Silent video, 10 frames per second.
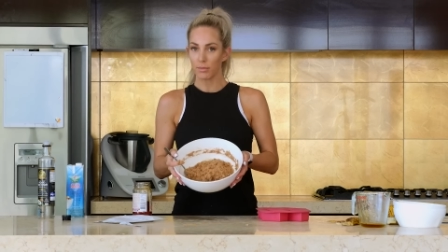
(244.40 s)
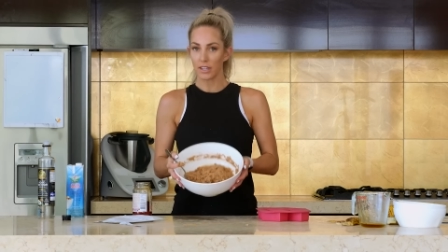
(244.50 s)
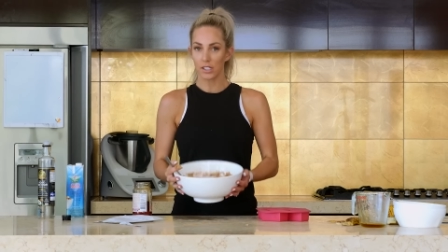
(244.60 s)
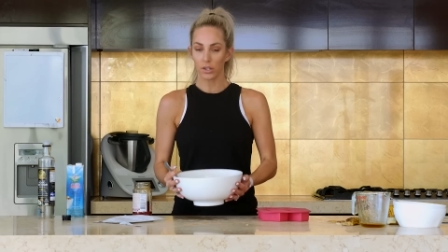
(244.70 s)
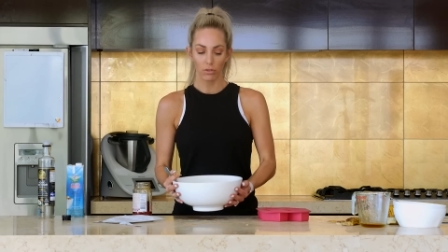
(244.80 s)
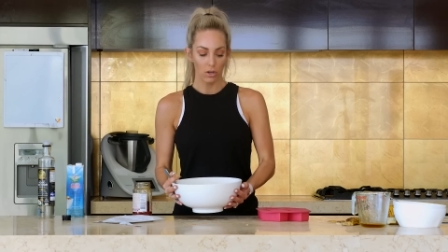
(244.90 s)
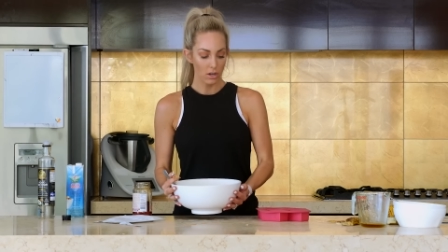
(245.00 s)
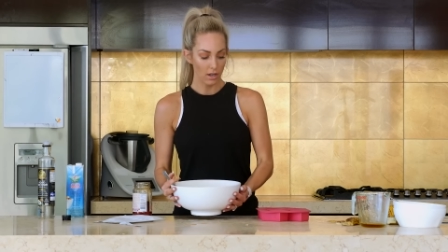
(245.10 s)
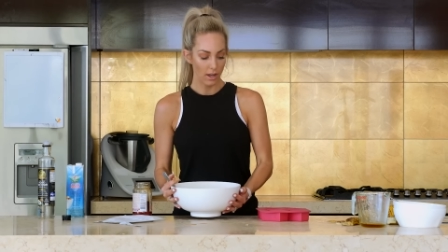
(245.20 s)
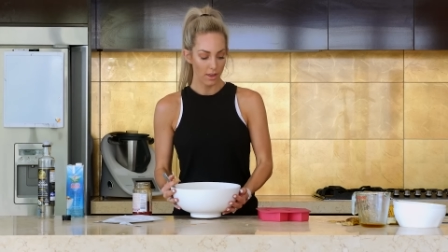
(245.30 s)
mixed
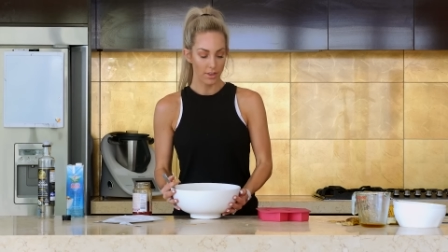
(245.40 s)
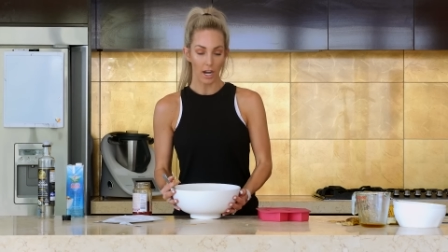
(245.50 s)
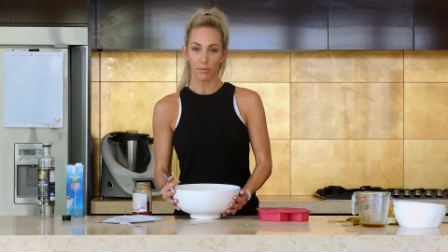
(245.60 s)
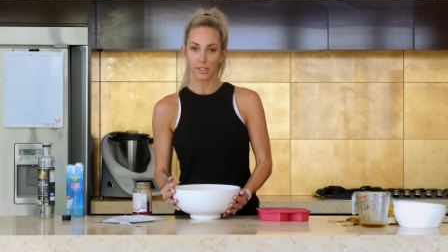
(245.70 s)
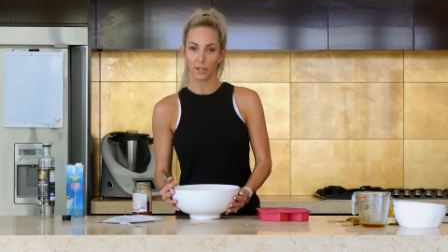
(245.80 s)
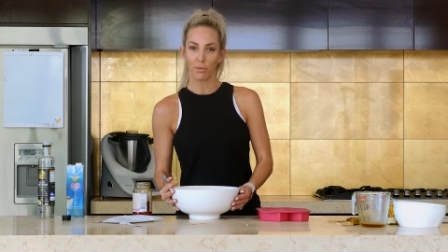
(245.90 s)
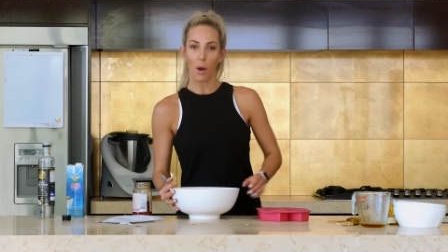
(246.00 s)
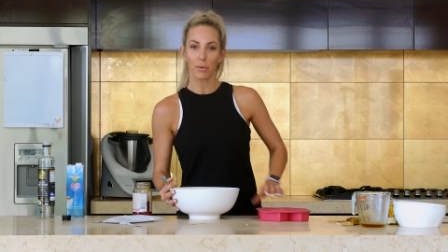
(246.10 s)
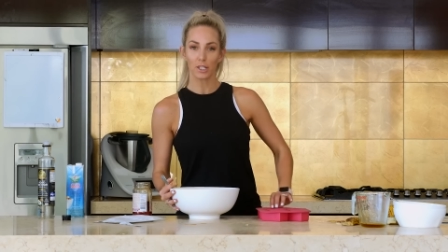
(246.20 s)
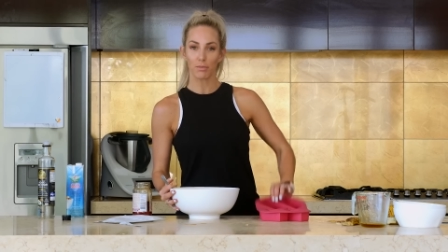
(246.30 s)
through, then I'm just gonna
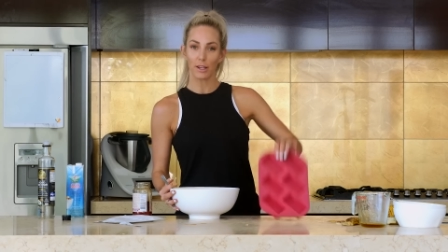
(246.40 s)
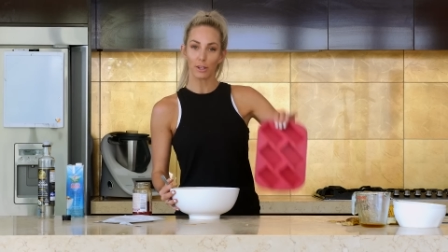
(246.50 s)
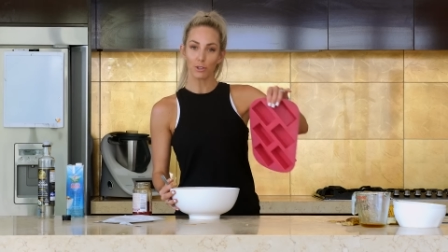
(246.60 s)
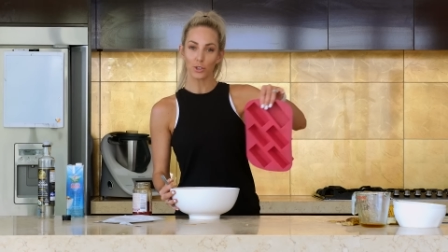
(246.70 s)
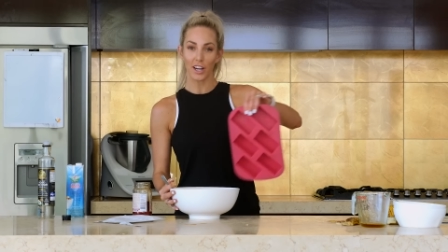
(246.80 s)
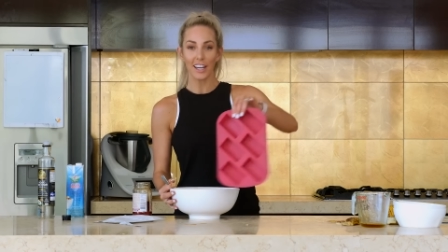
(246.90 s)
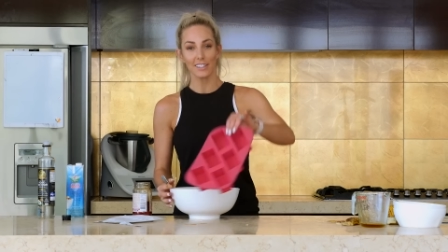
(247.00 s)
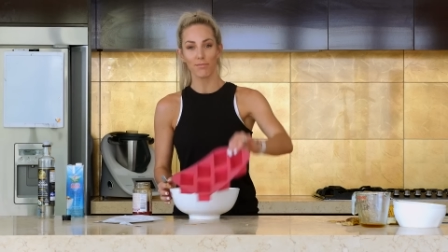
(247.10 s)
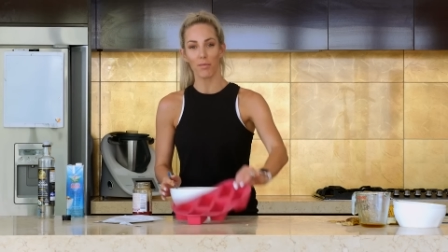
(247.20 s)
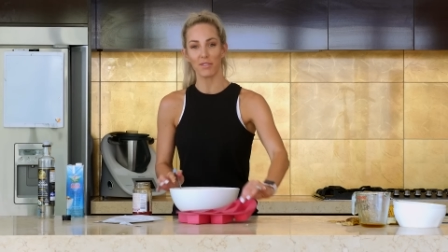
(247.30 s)
pop into my little
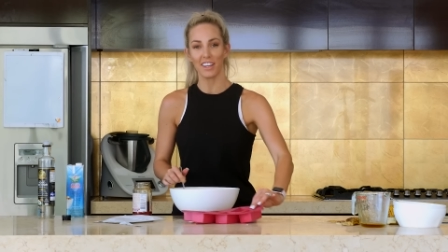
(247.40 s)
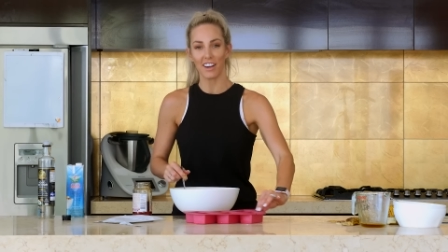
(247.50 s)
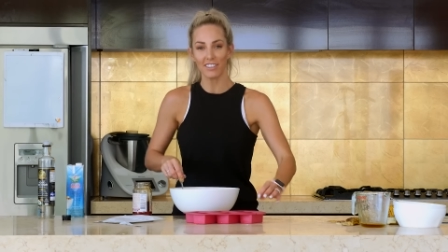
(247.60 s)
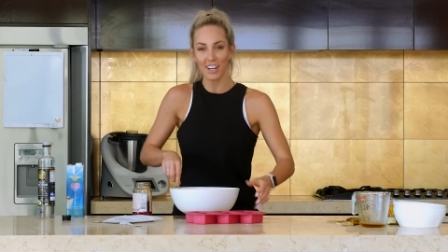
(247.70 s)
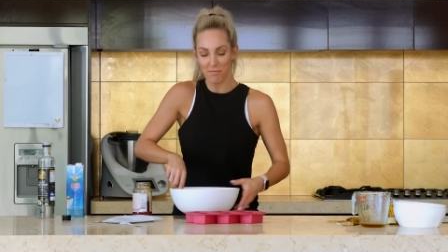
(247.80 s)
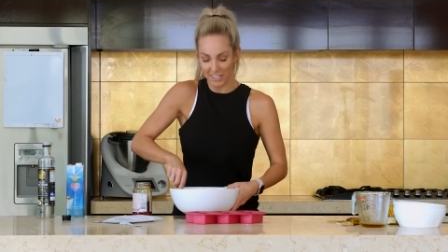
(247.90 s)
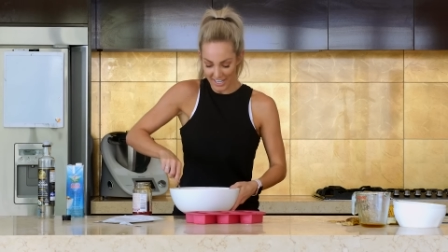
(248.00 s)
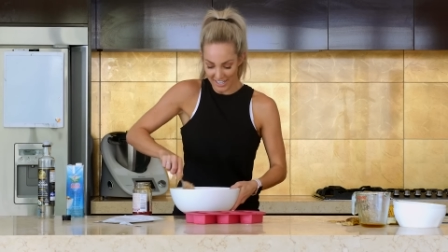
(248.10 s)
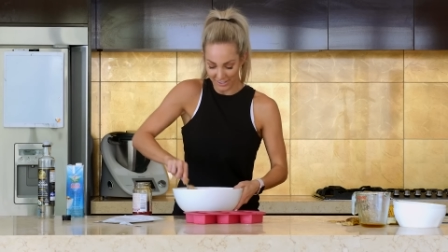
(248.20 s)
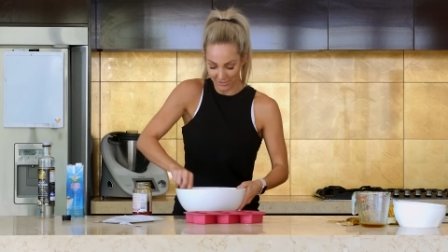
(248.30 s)
trays, pop it in the oven, and we're
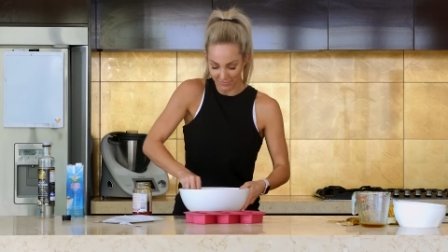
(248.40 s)
done.